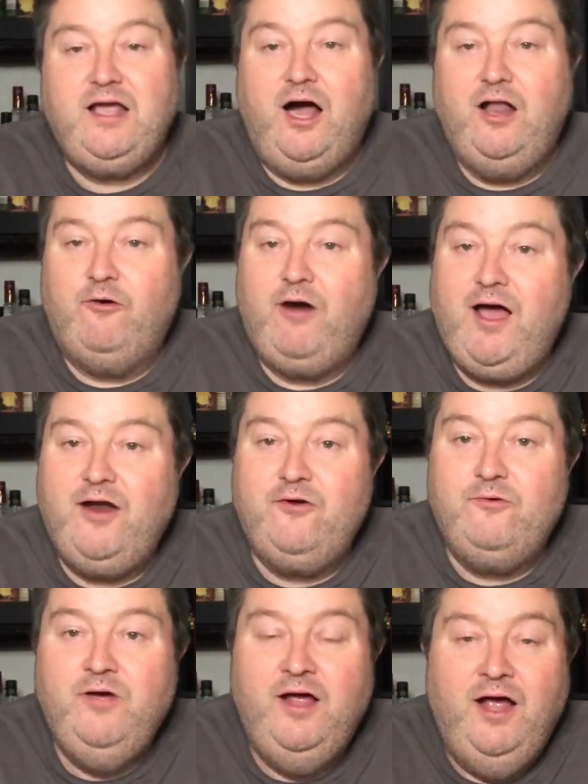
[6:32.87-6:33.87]

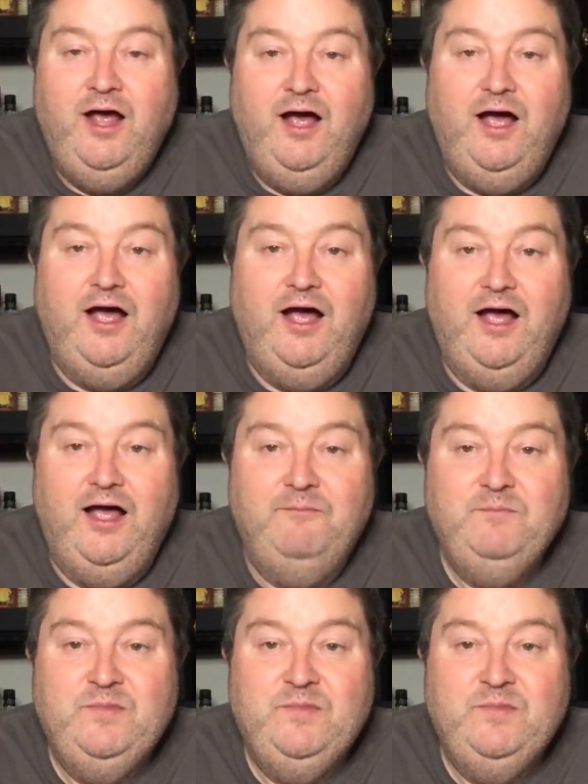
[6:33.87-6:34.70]
Colorado. Uh,